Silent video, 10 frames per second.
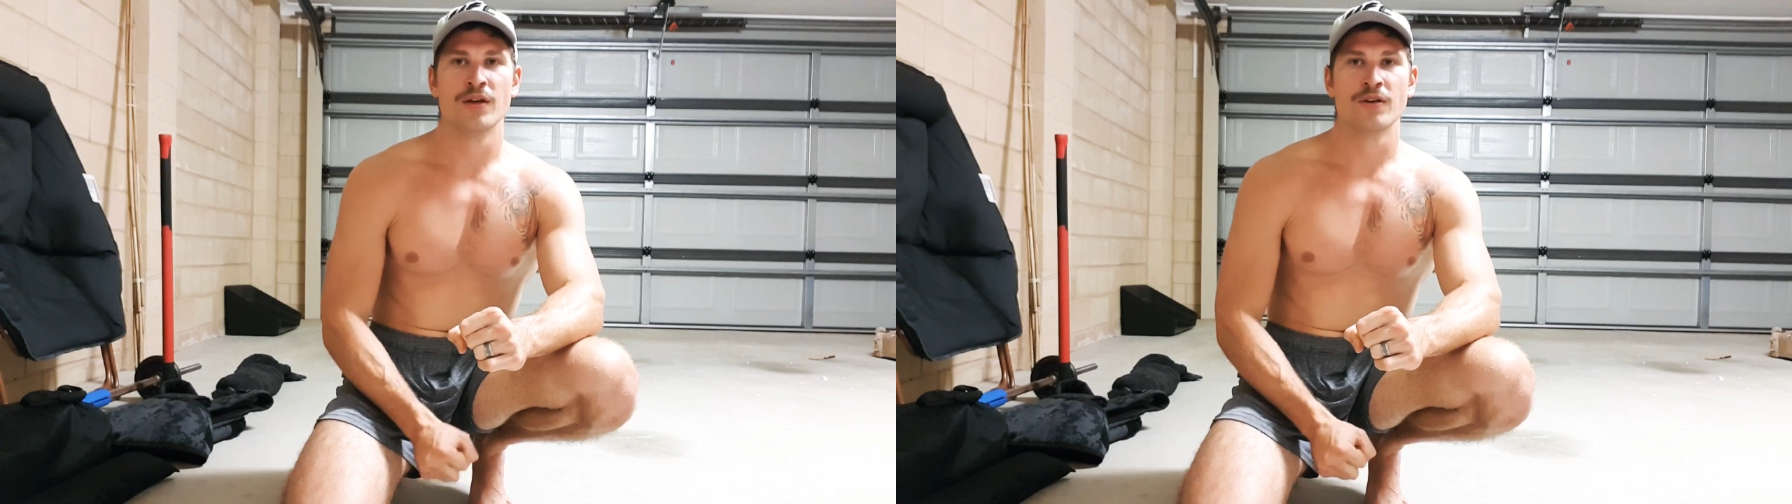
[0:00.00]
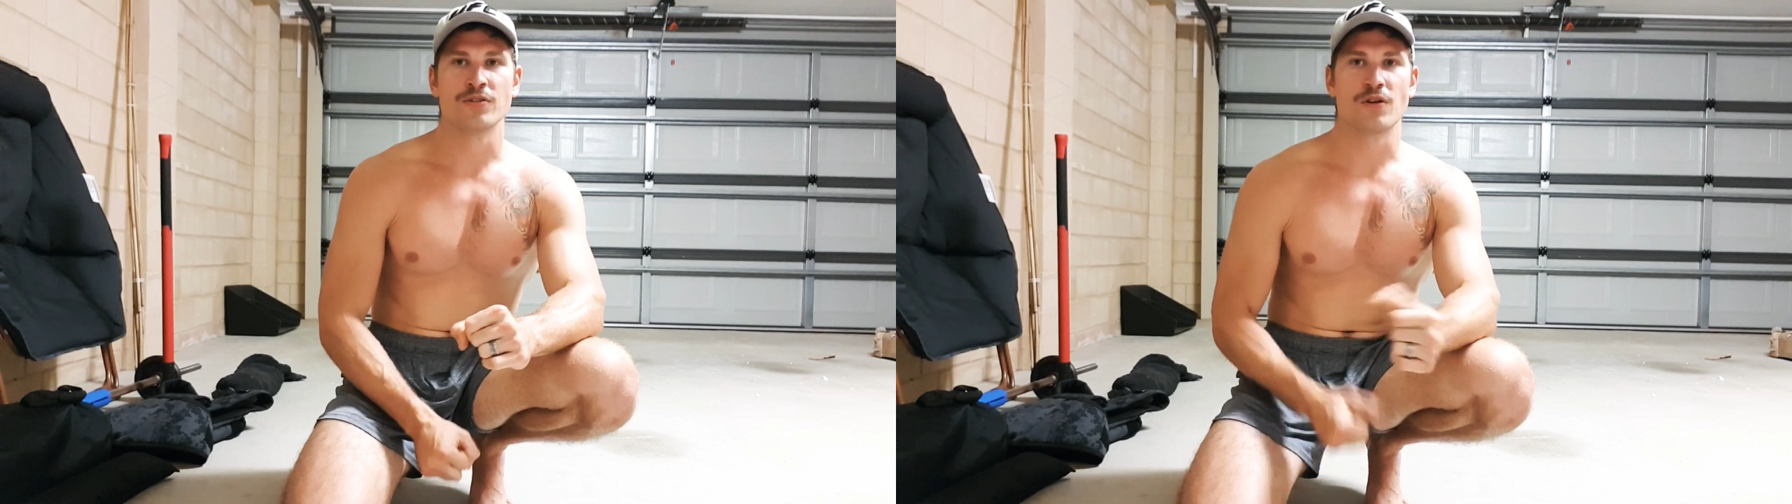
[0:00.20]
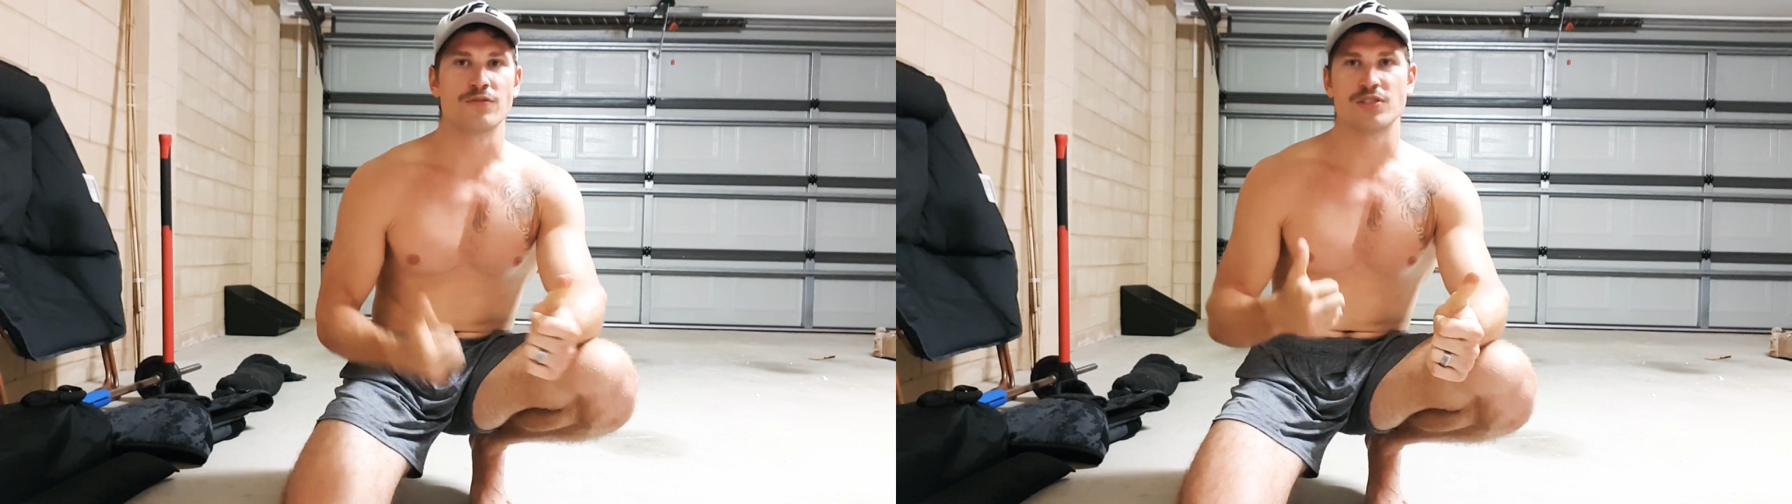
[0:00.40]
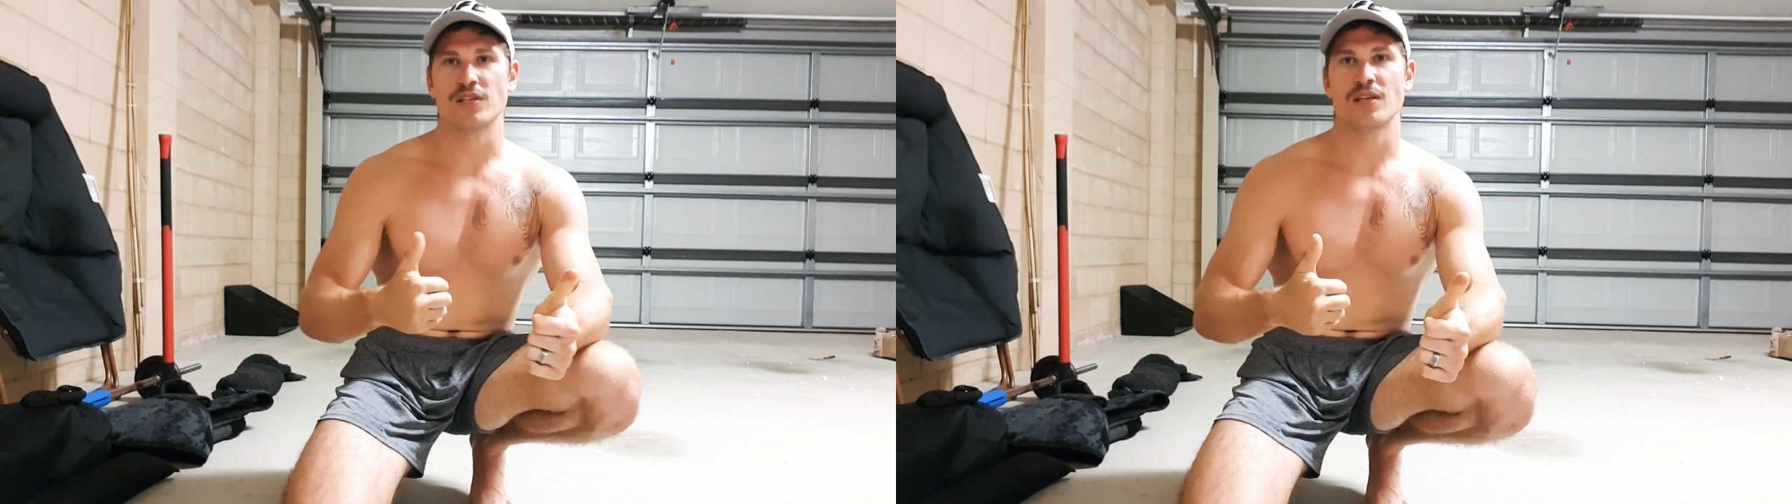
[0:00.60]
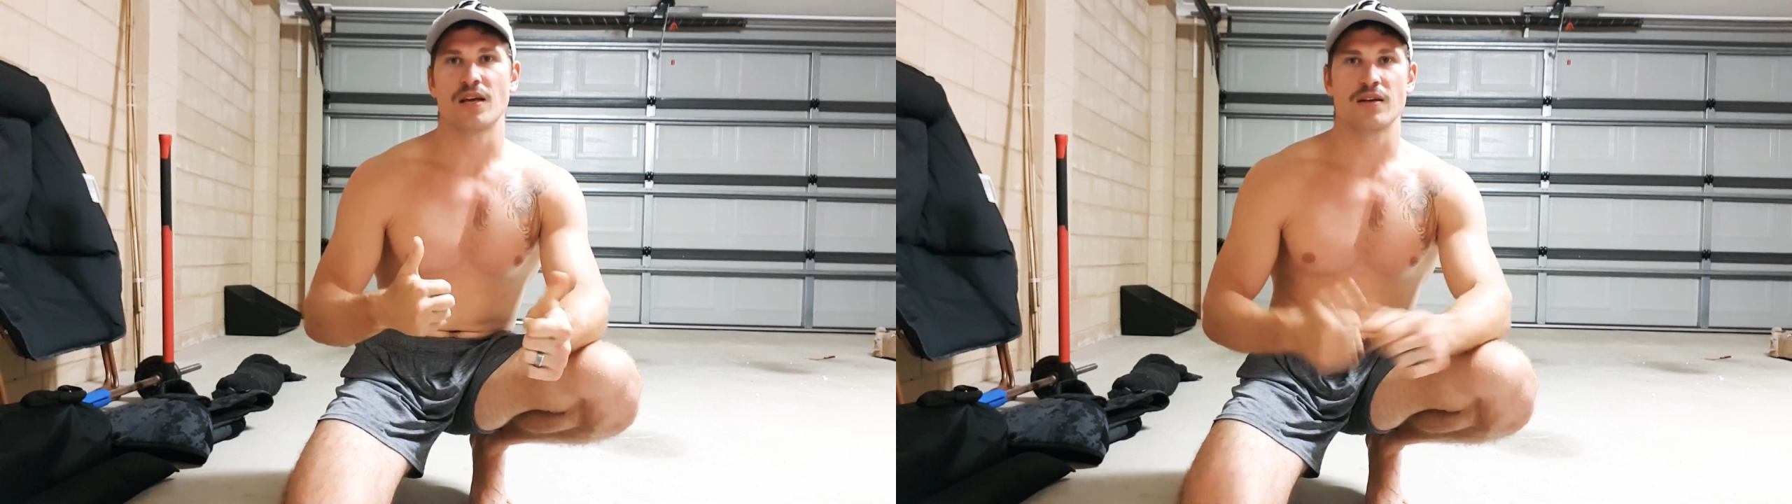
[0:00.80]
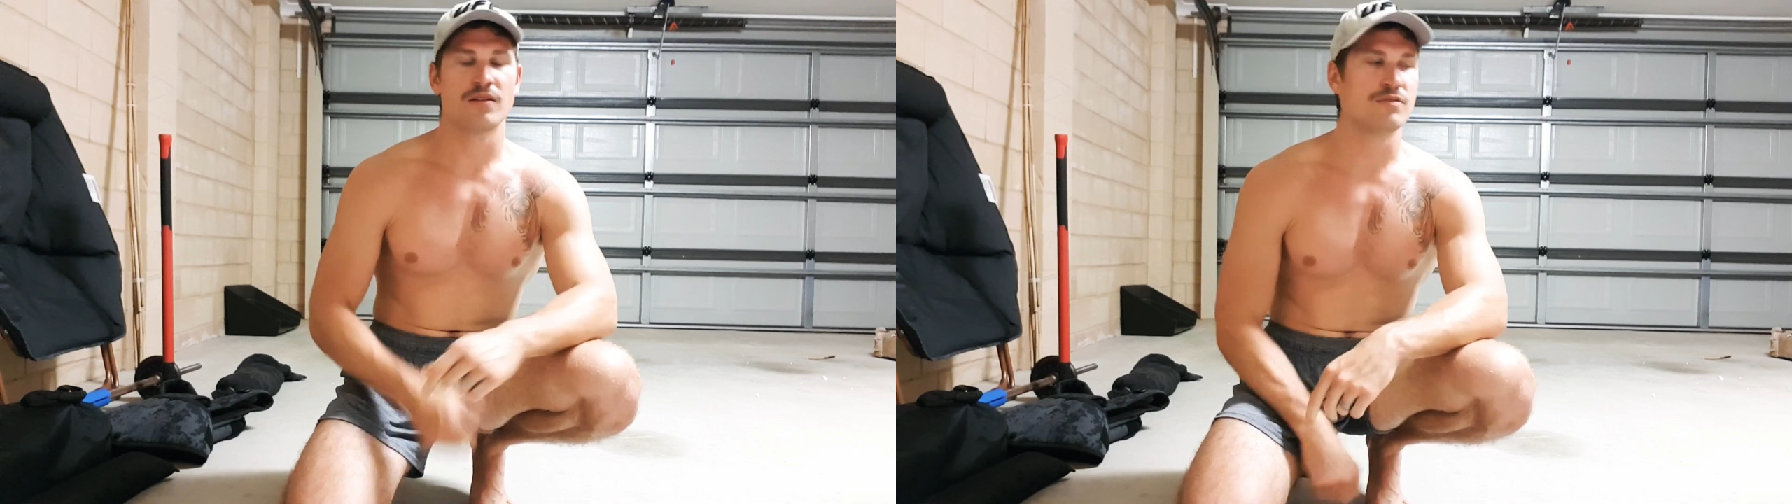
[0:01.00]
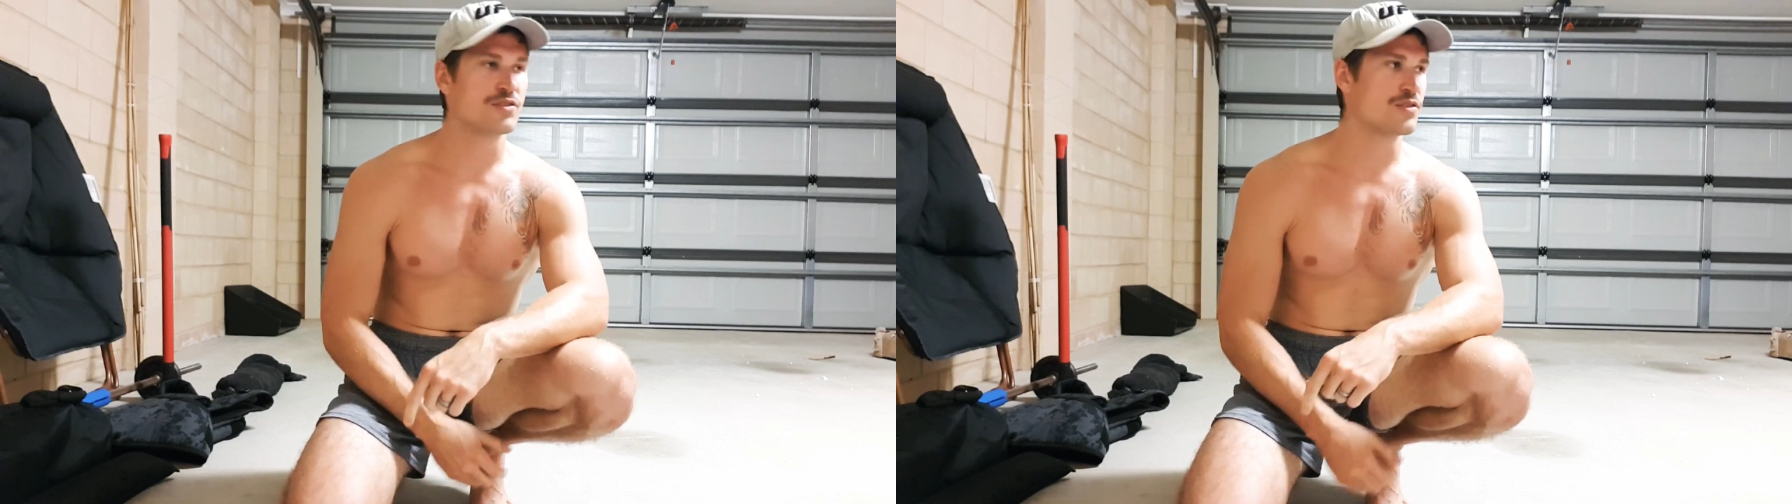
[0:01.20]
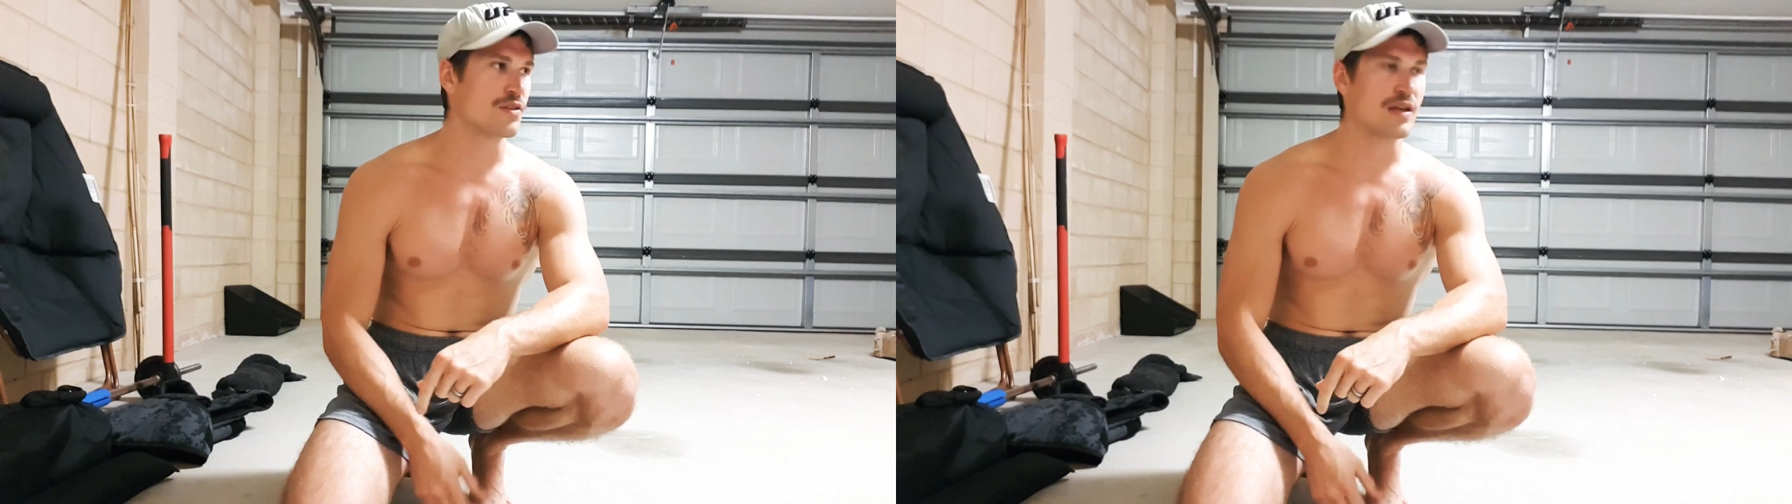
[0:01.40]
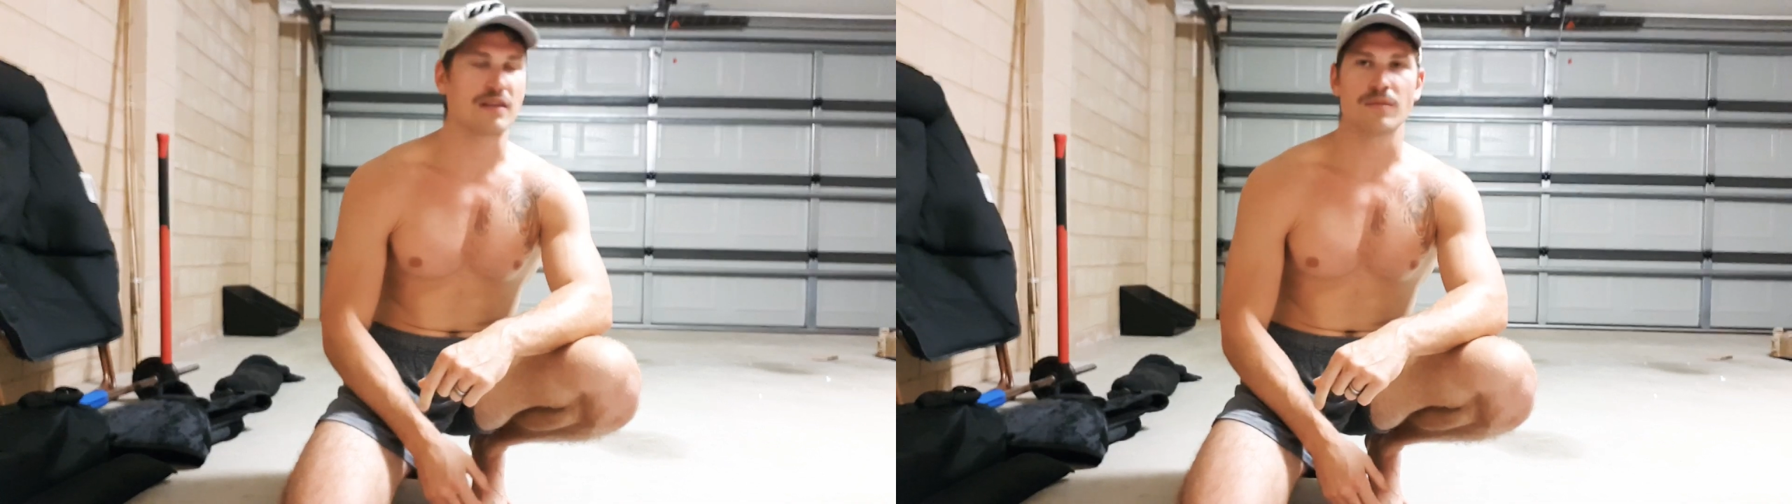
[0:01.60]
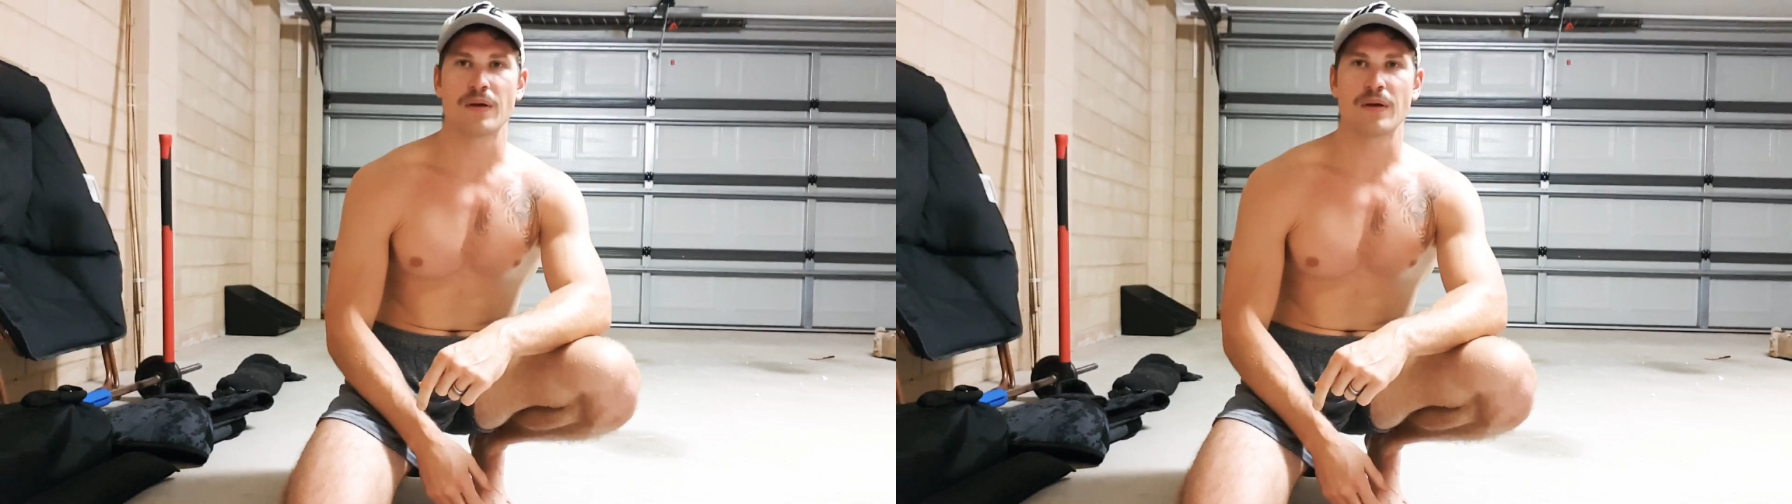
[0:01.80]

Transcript: Because obviously, yeah, just to thank the